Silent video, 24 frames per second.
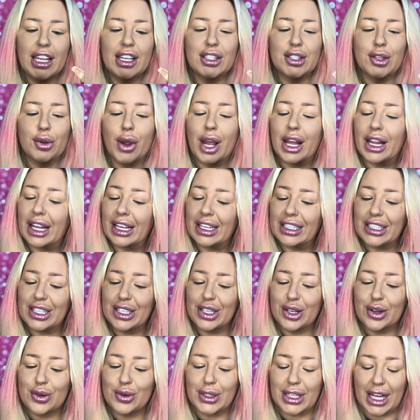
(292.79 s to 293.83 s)
So I like to
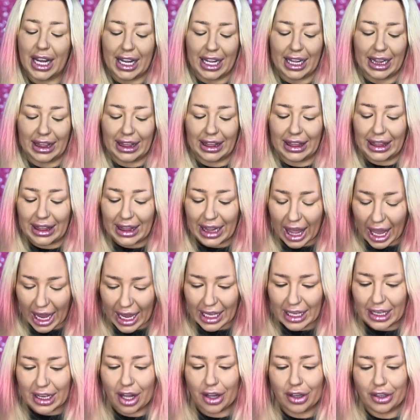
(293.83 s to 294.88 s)
use a
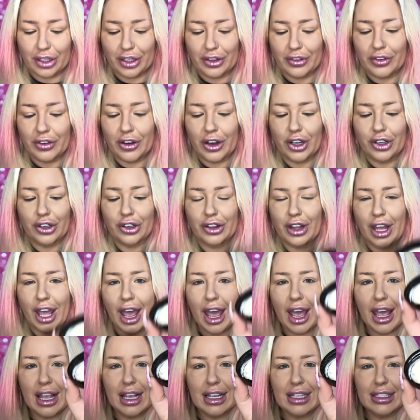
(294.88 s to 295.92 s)
light color for under the
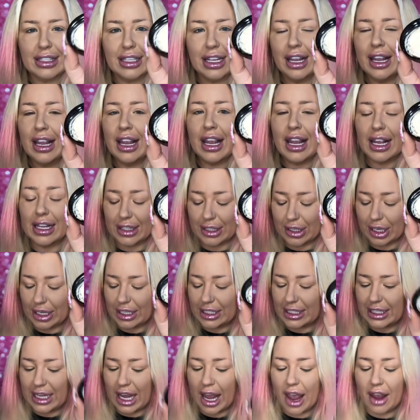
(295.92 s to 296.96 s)
eyes. It's
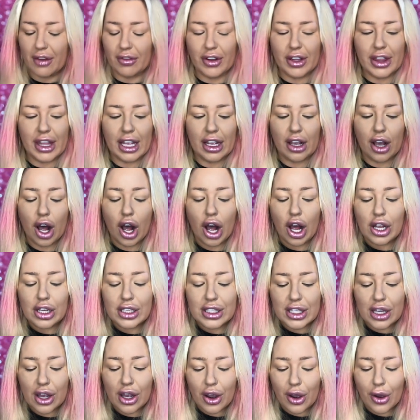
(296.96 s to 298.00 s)
gonna set everything.
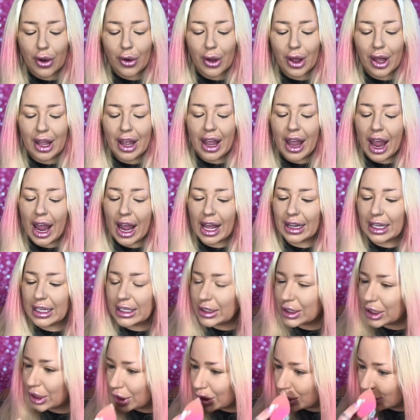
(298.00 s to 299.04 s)
Also, I
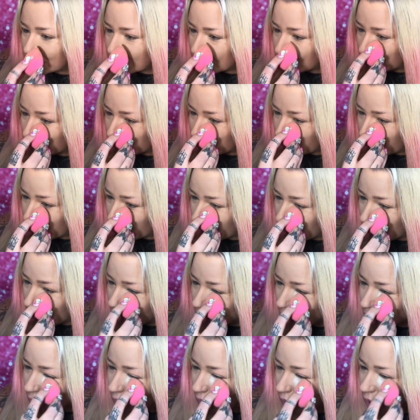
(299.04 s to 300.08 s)
like to use it
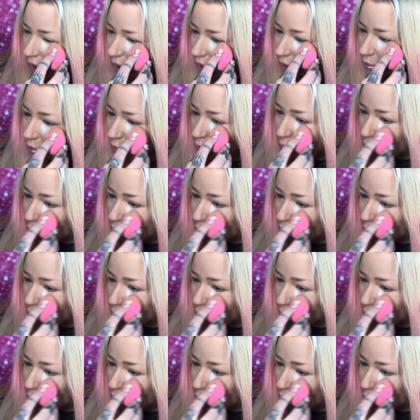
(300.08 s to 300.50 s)
wherever I am